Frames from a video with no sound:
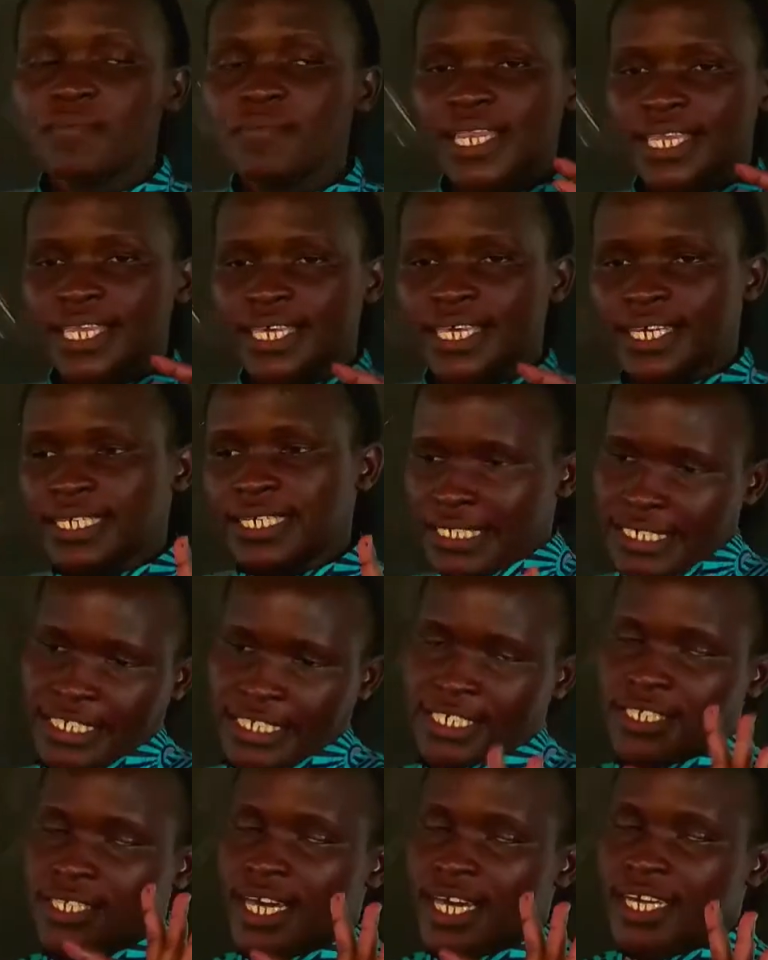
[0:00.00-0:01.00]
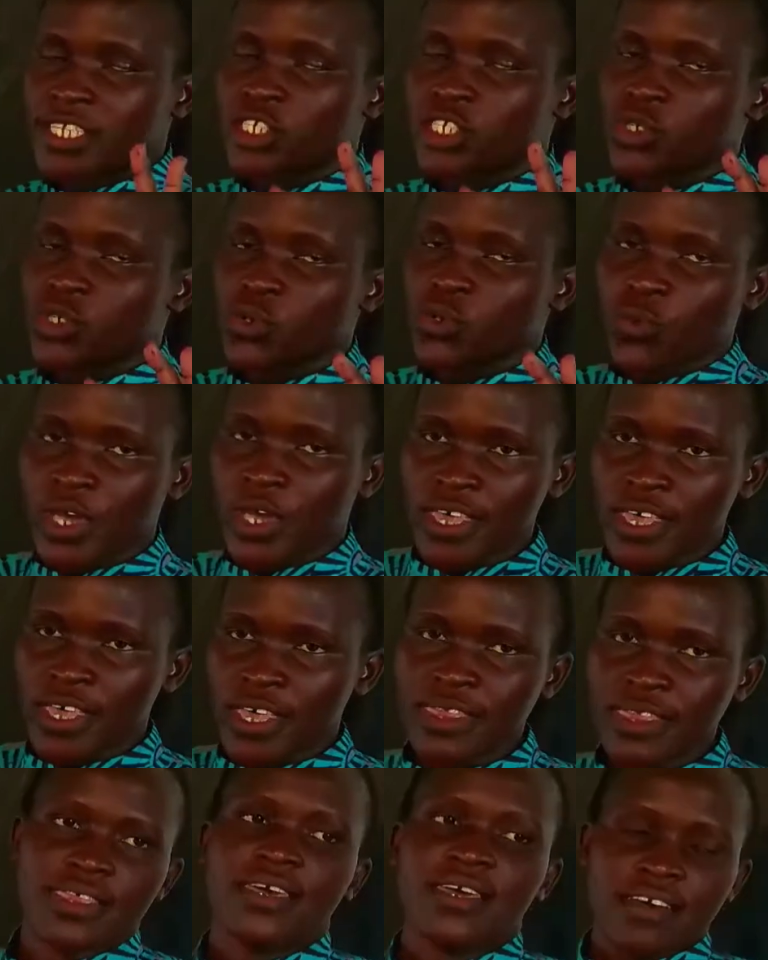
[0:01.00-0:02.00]
starts with
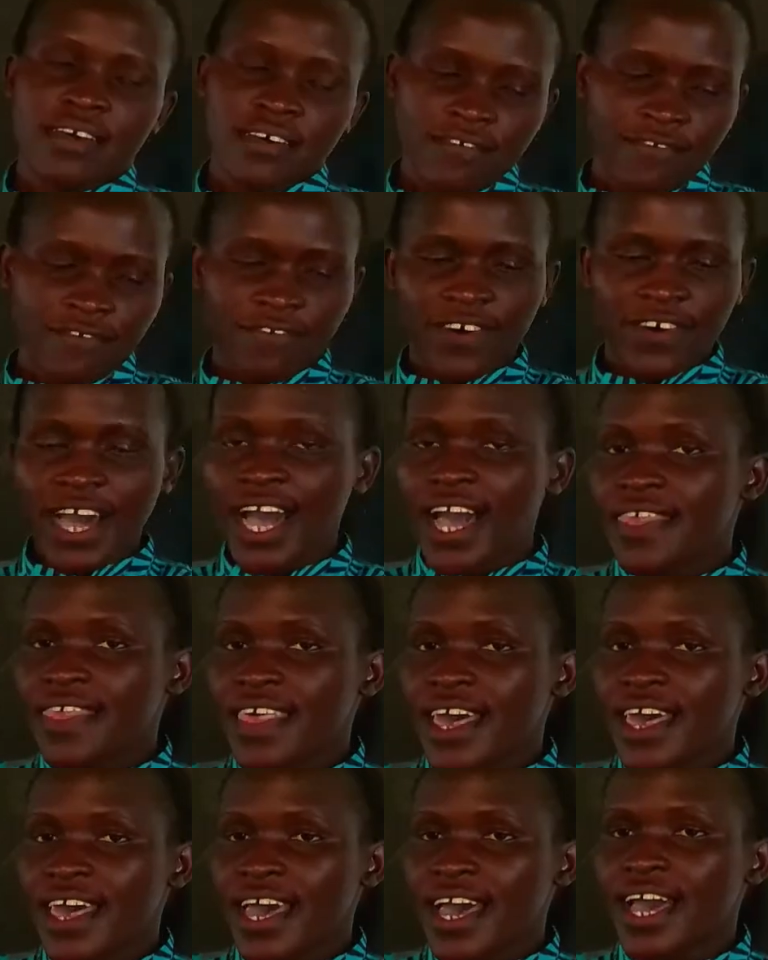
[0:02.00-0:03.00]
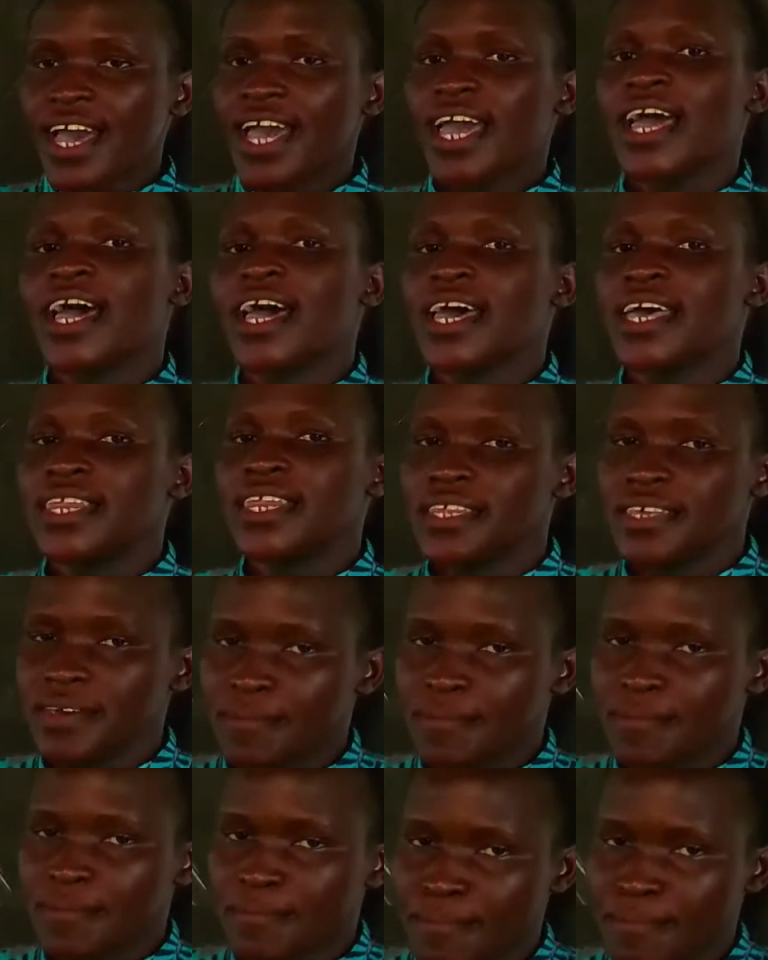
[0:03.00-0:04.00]
father and
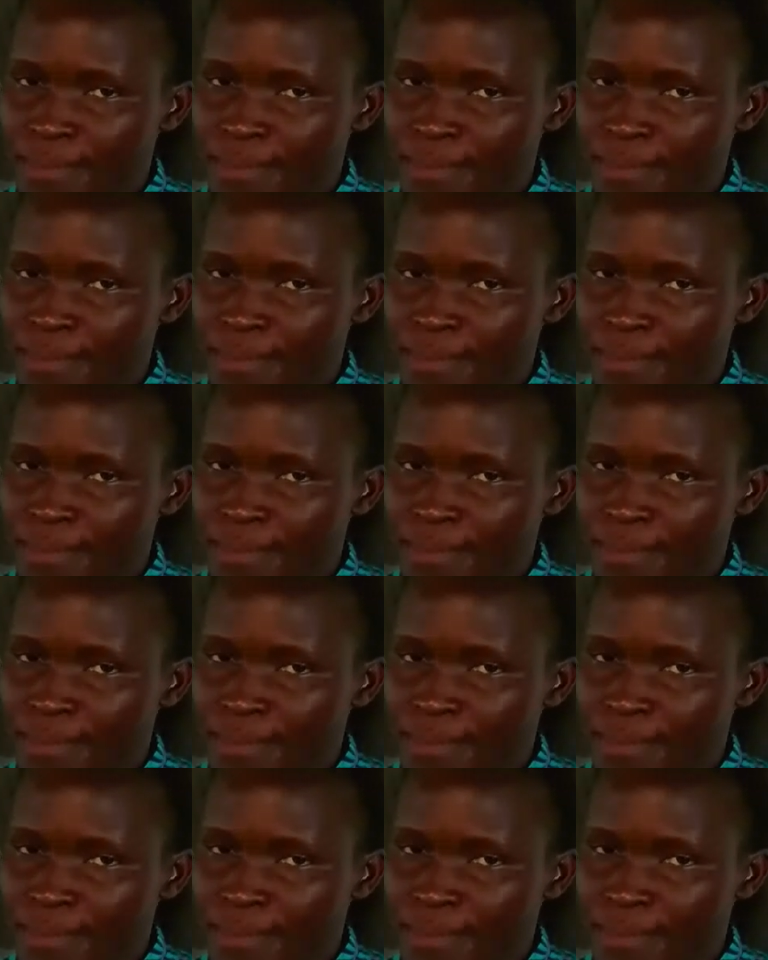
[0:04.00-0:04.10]
mother.